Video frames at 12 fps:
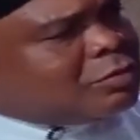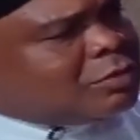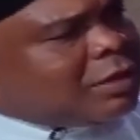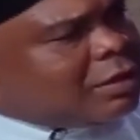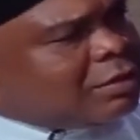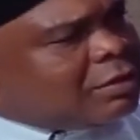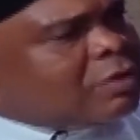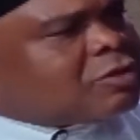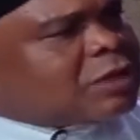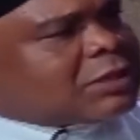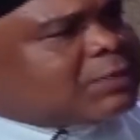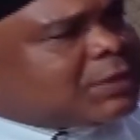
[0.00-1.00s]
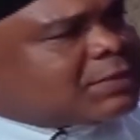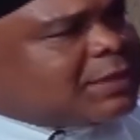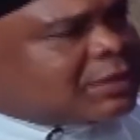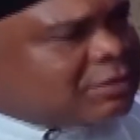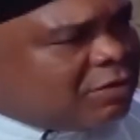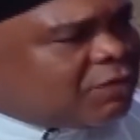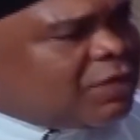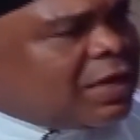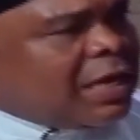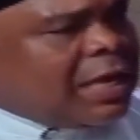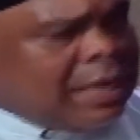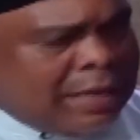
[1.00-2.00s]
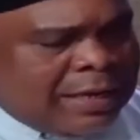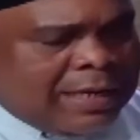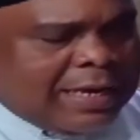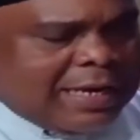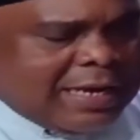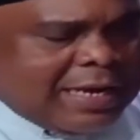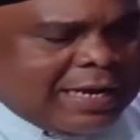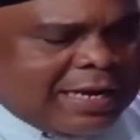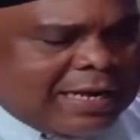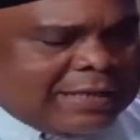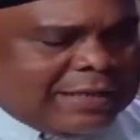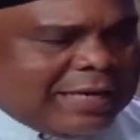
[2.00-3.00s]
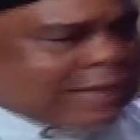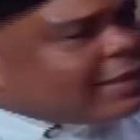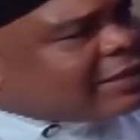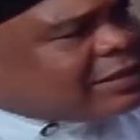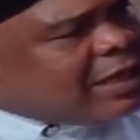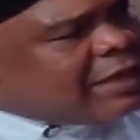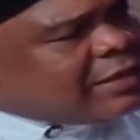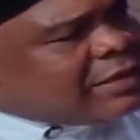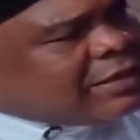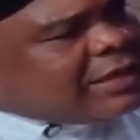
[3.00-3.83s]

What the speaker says: also express myself. And like you said, there is